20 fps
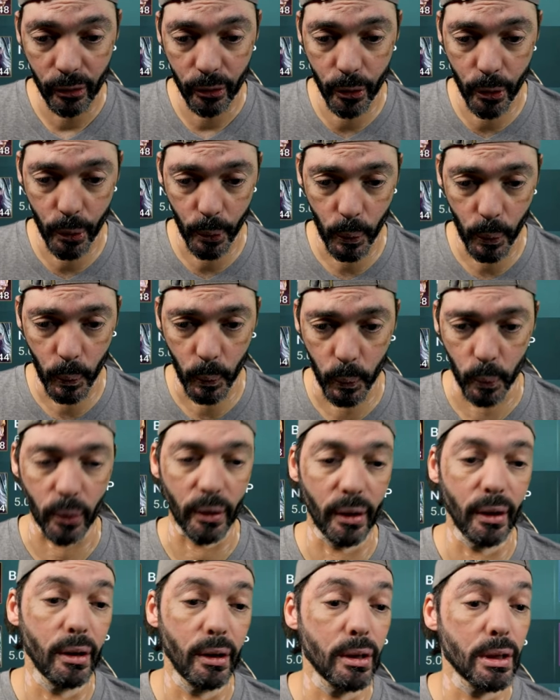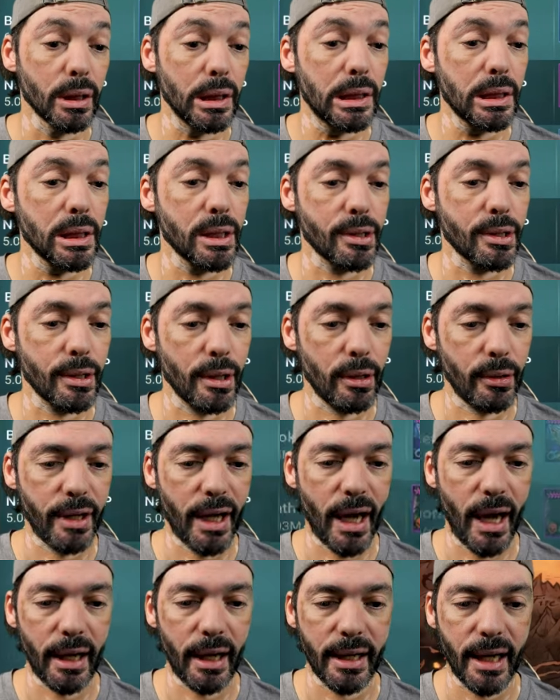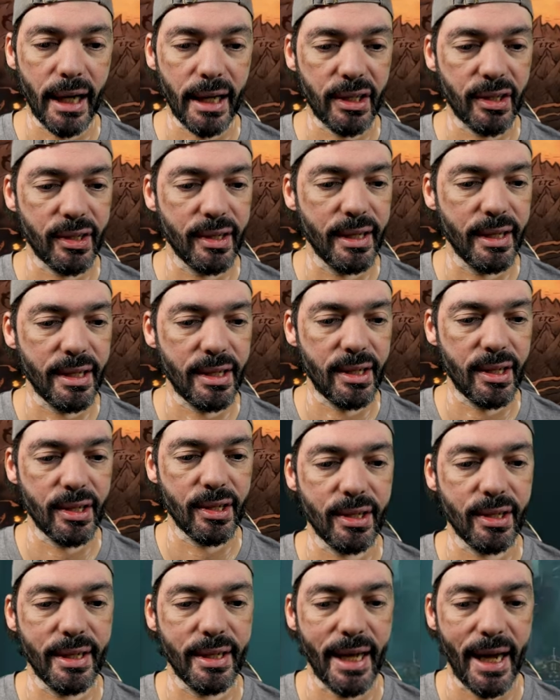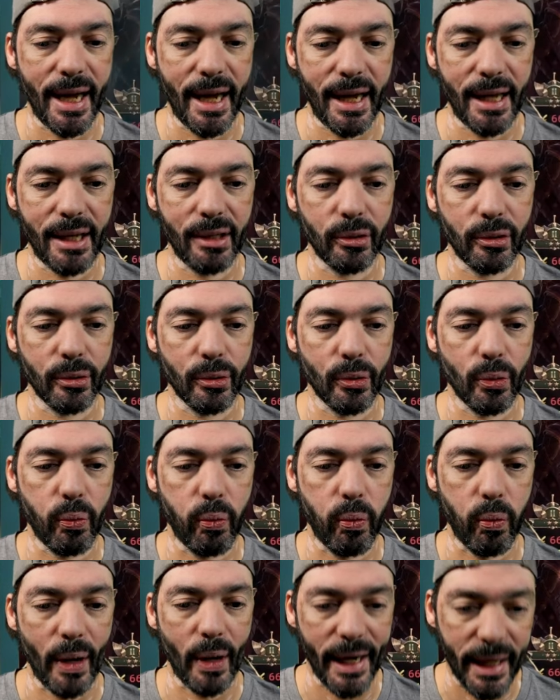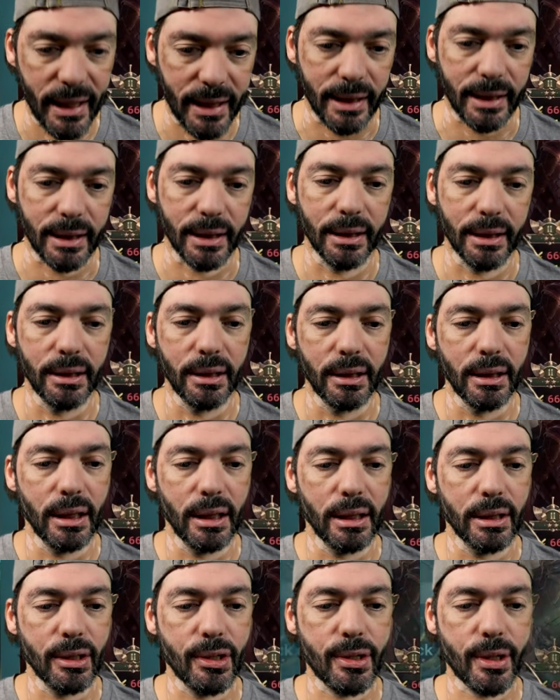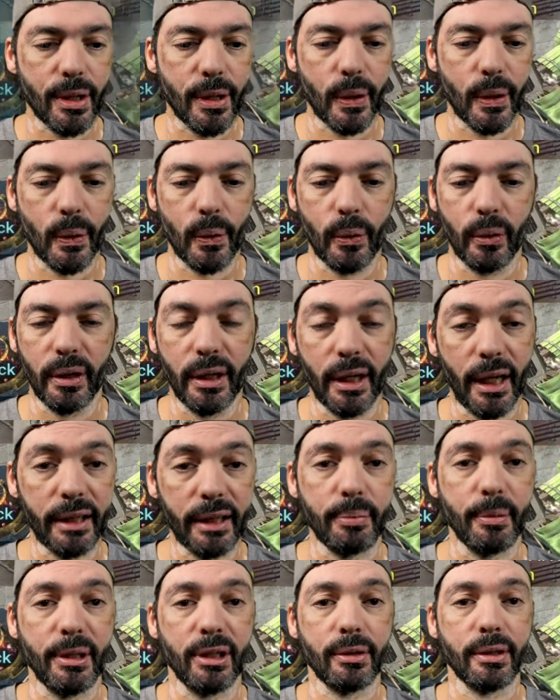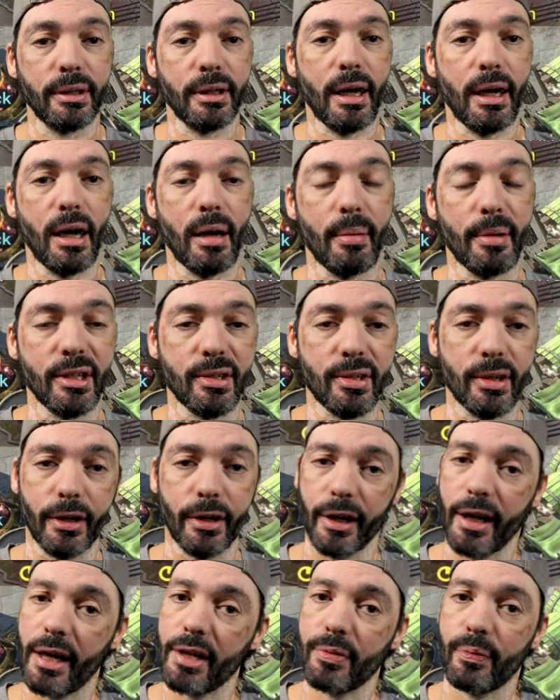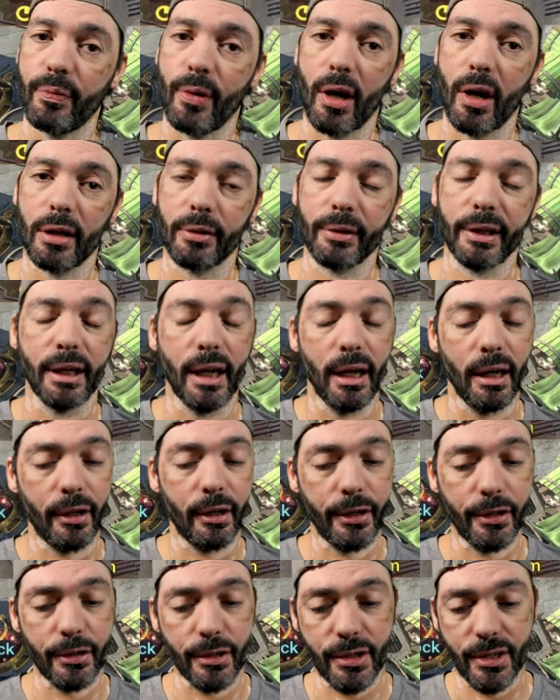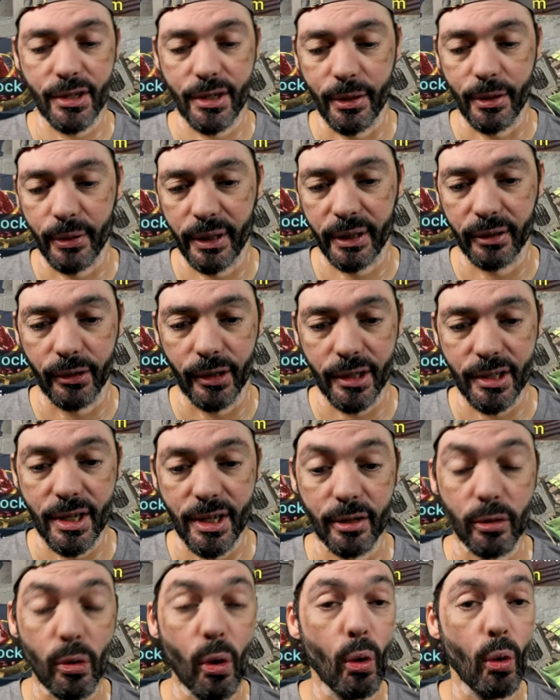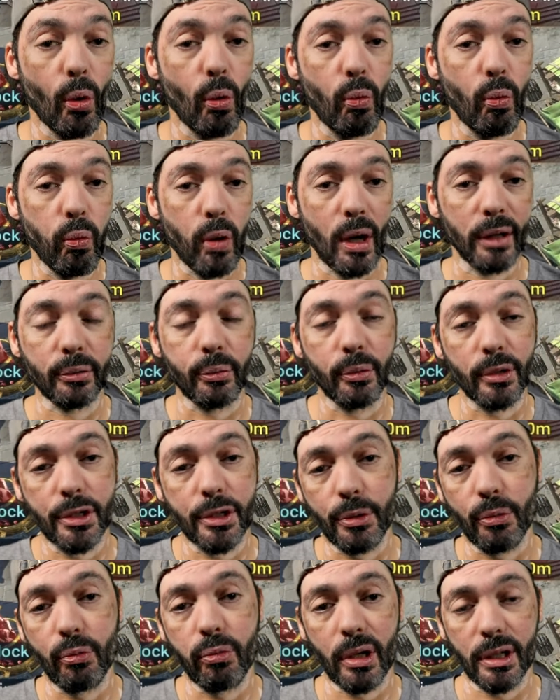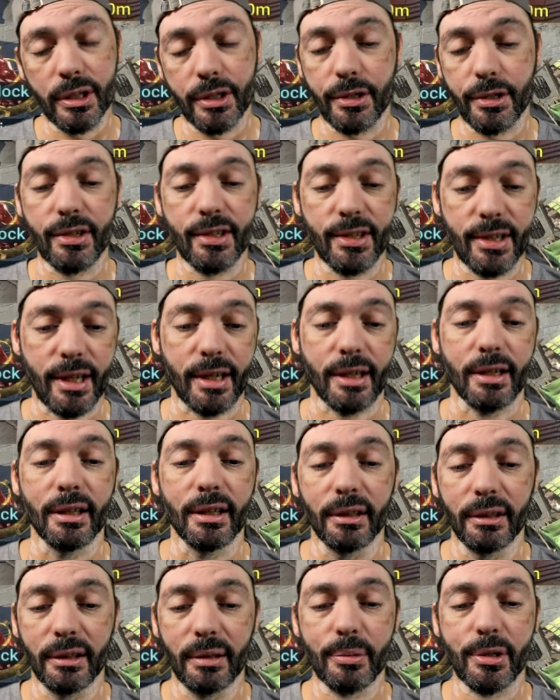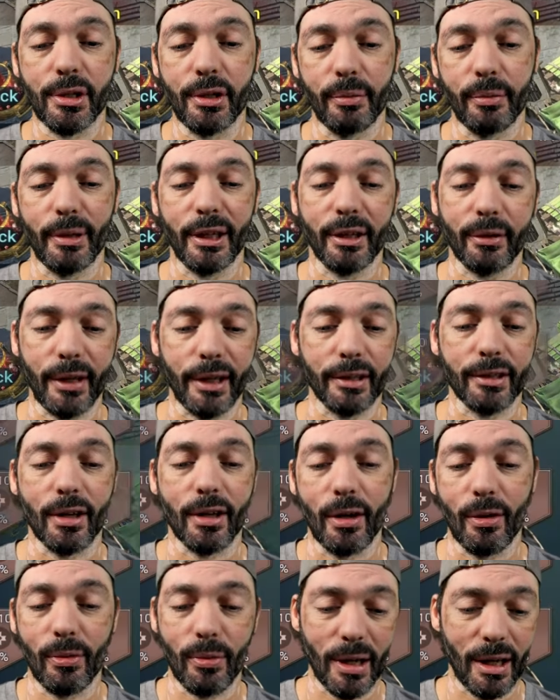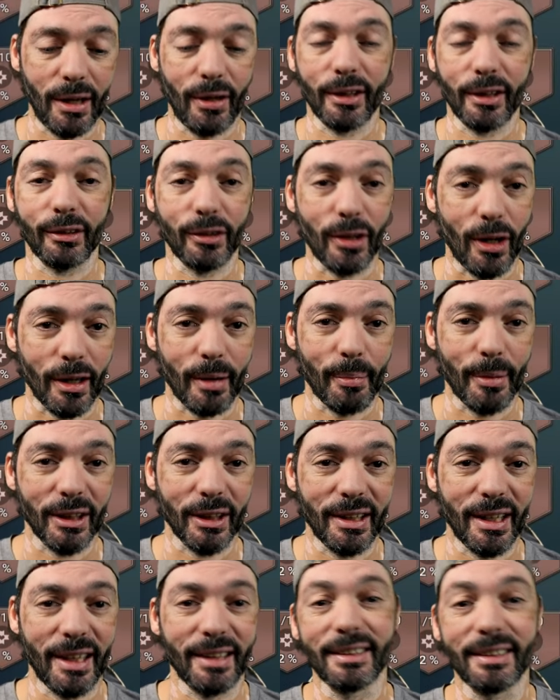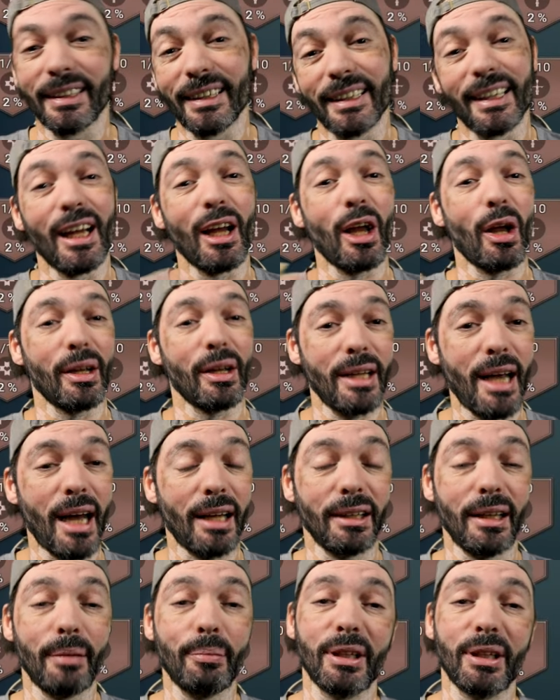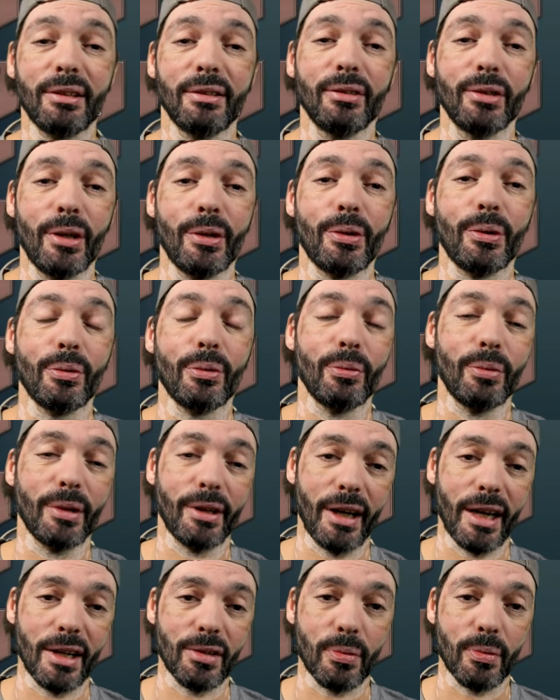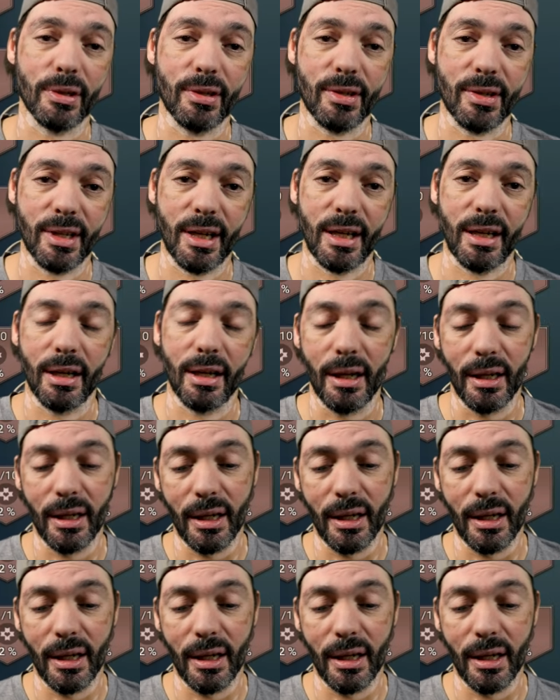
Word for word: Cool! So yeah, guys, this day 20. So let me know in the comments, are you guys following? Are you still interested? What would you want to see? Let me show you my great haul while I talk about that. Yeah, let me know what you guys want to see.